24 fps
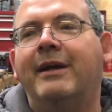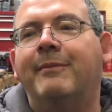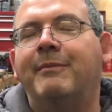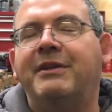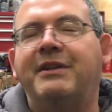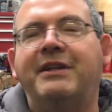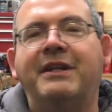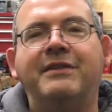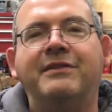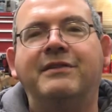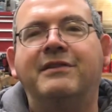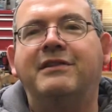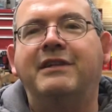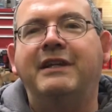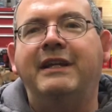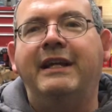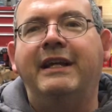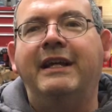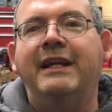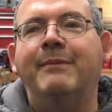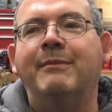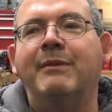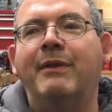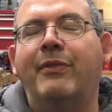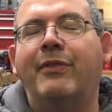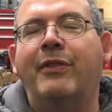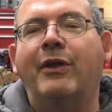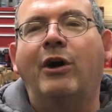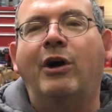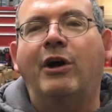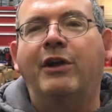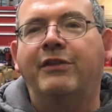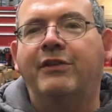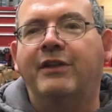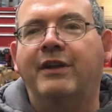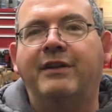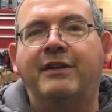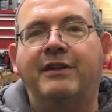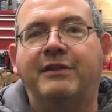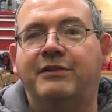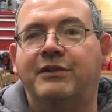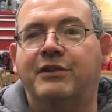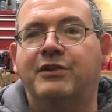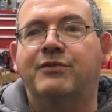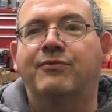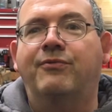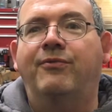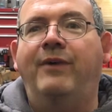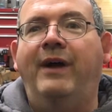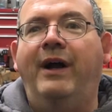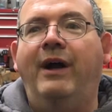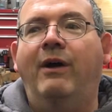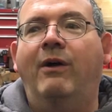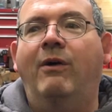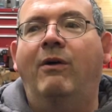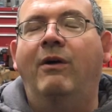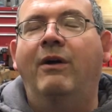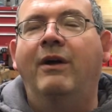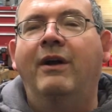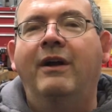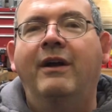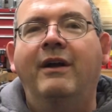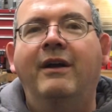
but didn't see him and thought that it just fell.